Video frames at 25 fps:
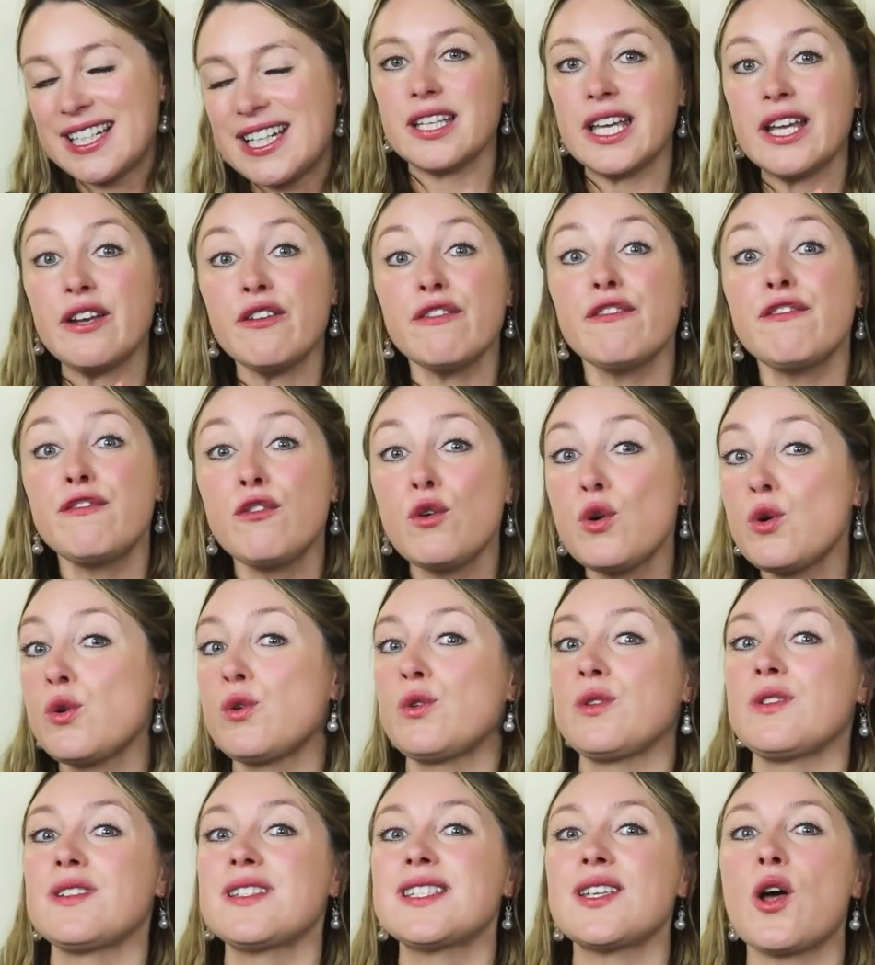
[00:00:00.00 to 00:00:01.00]
It
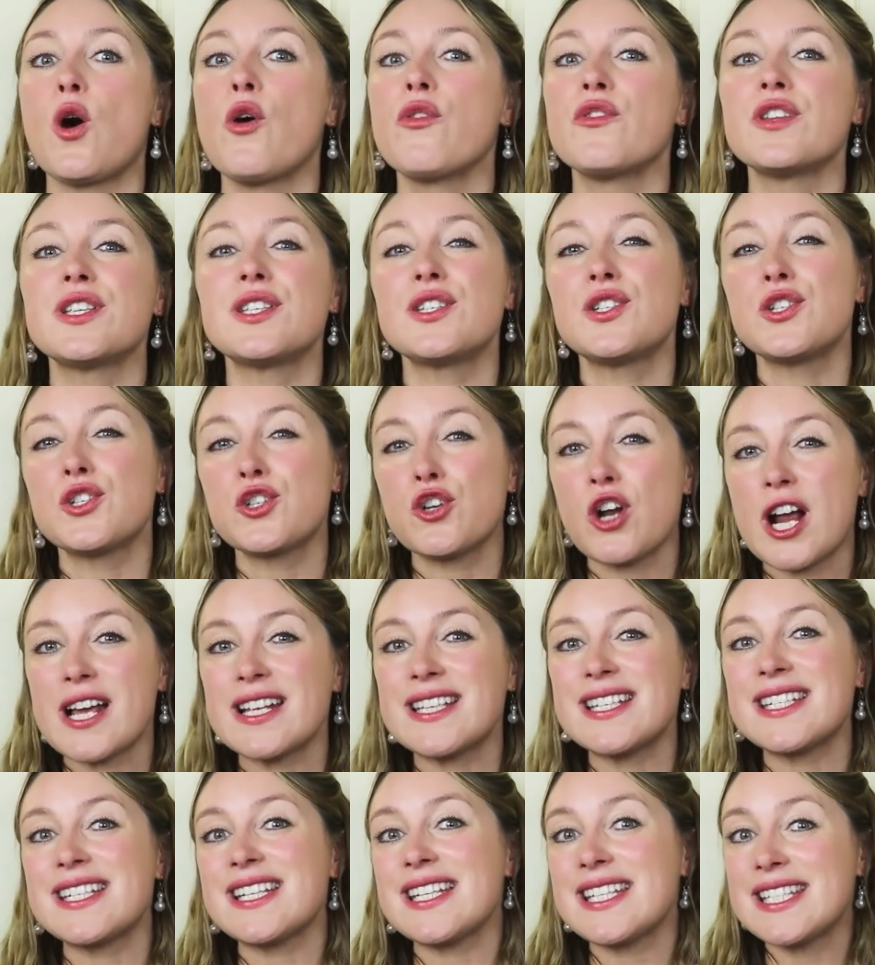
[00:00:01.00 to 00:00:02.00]
falls on the
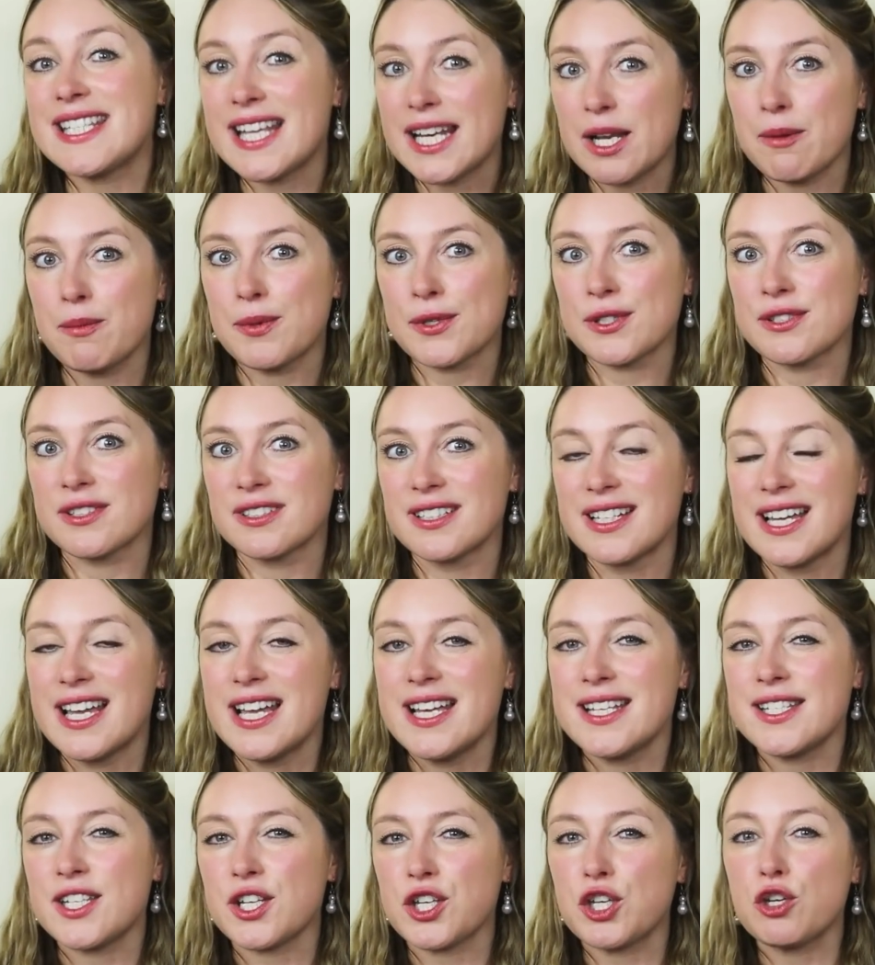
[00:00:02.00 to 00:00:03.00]
stressed syllable,
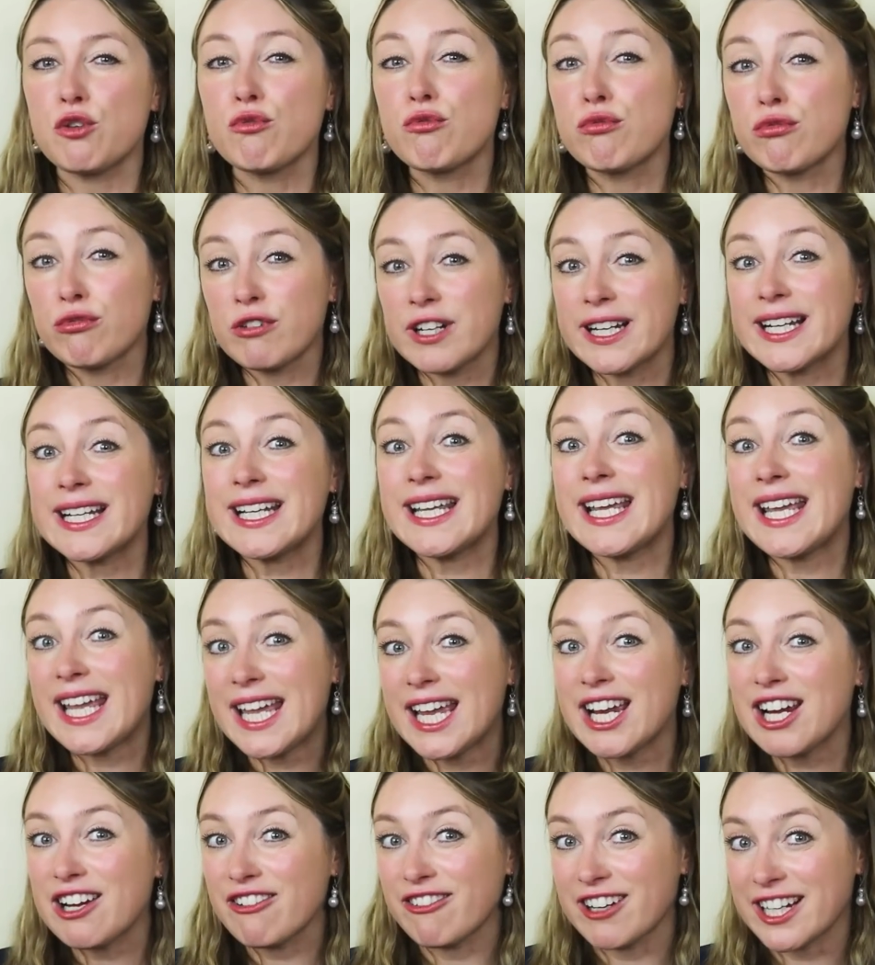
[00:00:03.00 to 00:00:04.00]
so you really
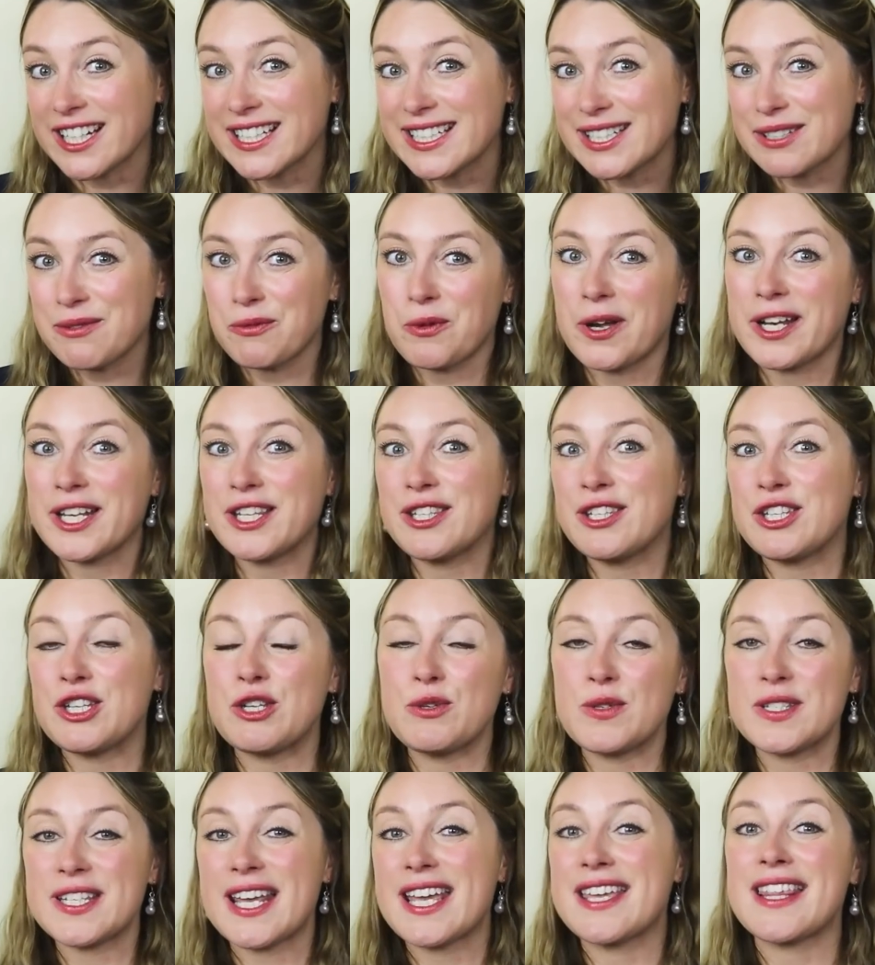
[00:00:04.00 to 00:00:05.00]
hear it when
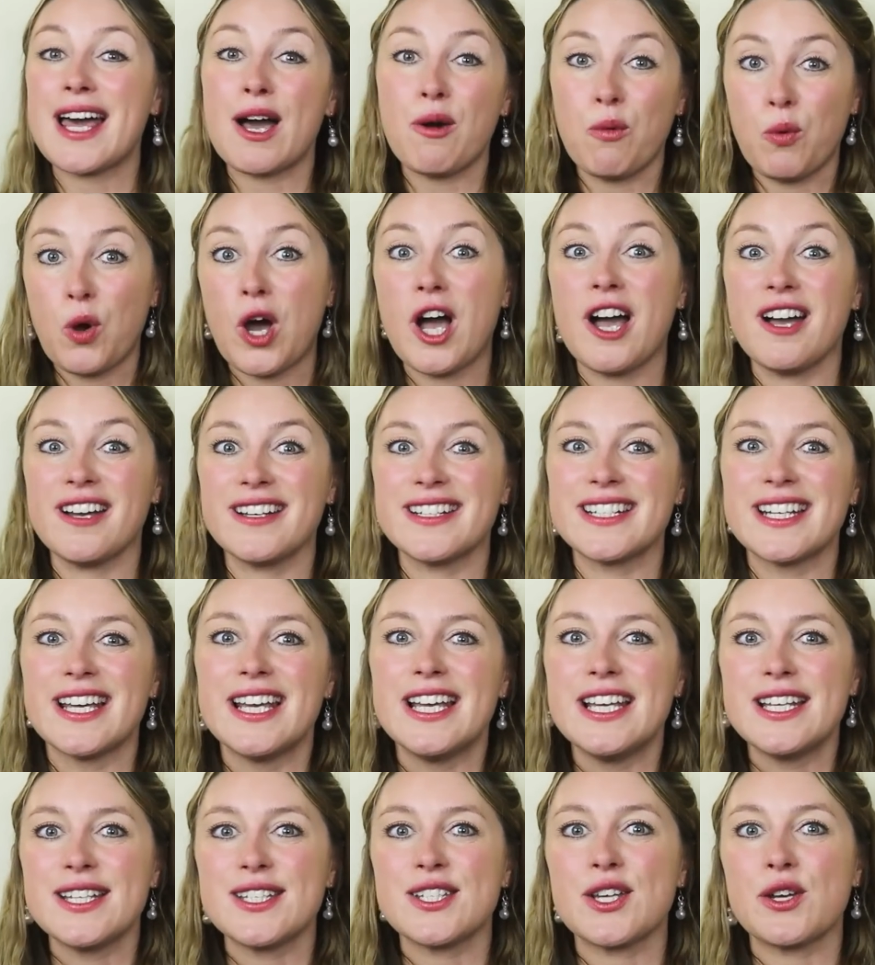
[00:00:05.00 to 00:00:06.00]
you say that word.
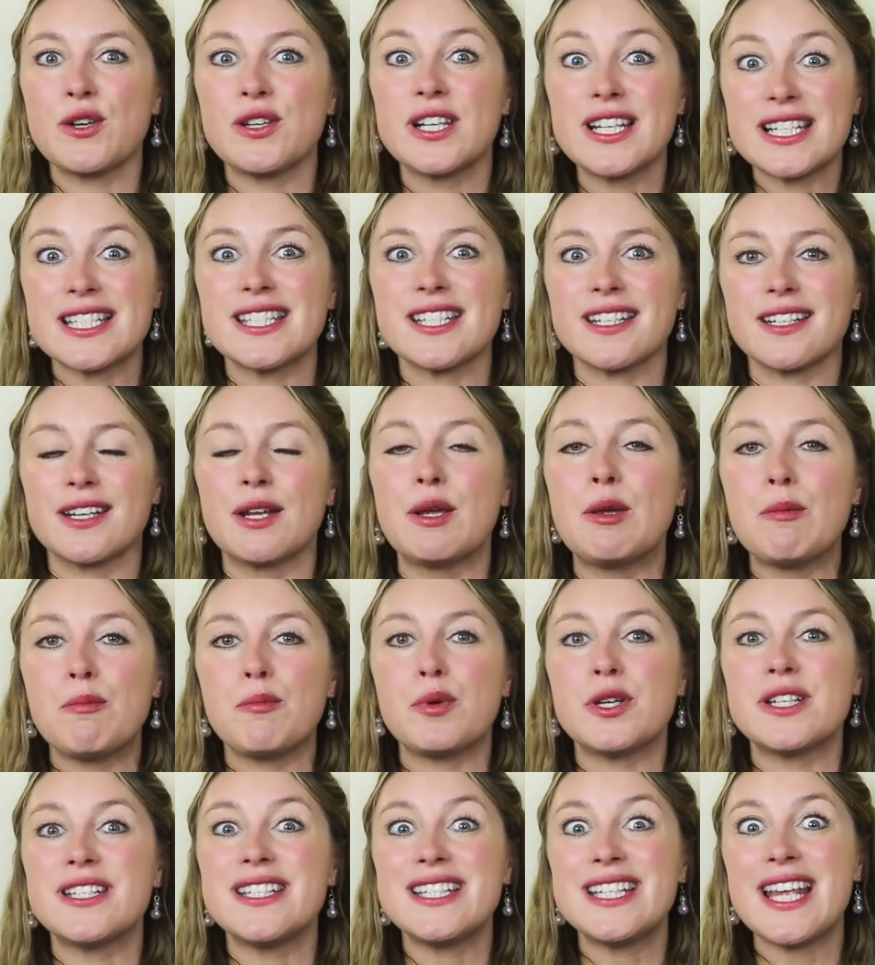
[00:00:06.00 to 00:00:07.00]
So listen,
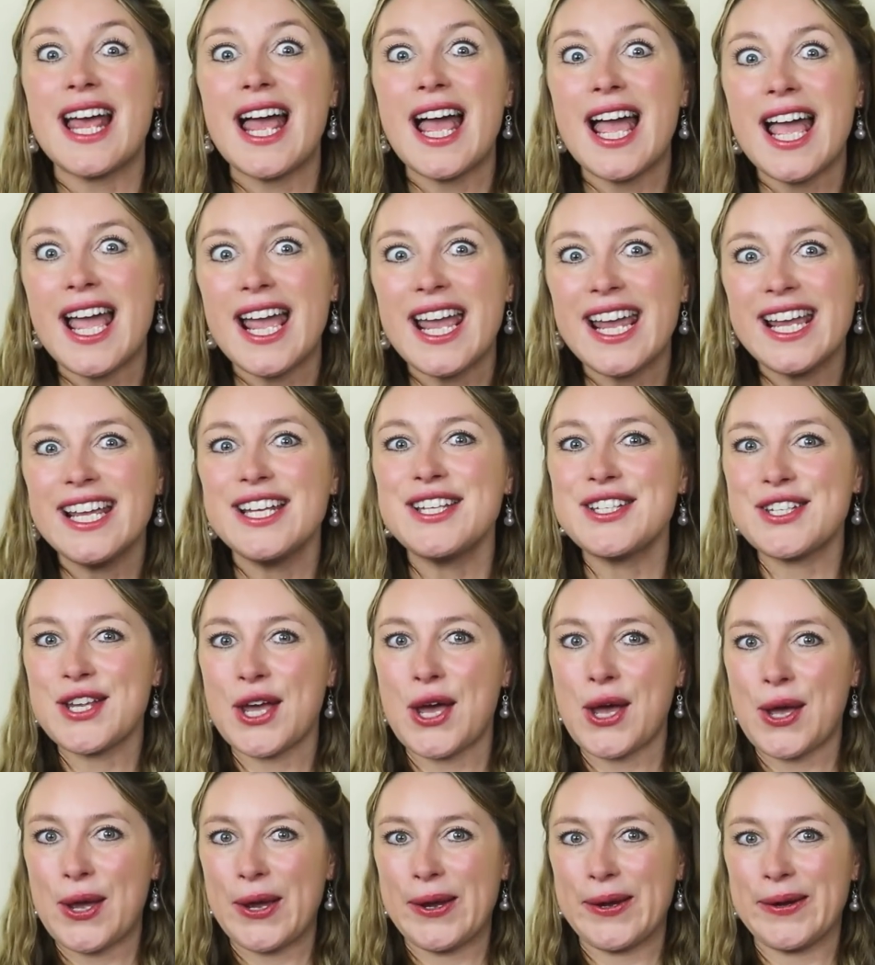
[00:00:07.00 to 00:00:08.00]

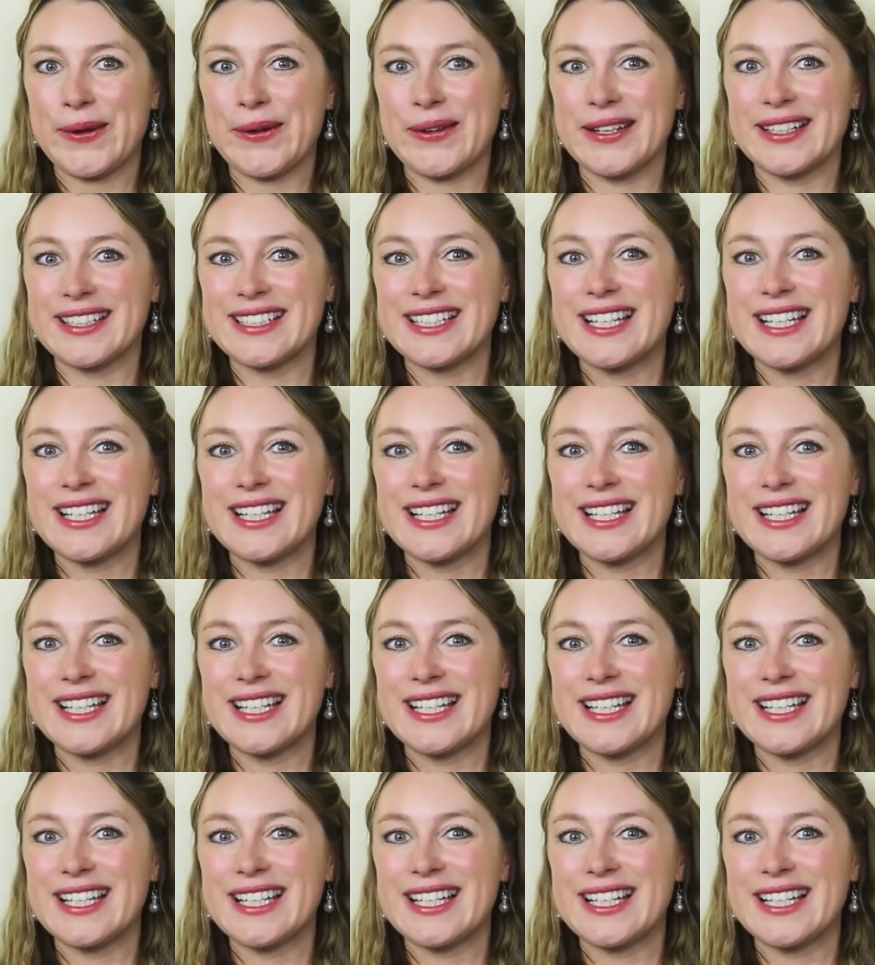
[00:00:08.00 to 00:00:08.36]
potato.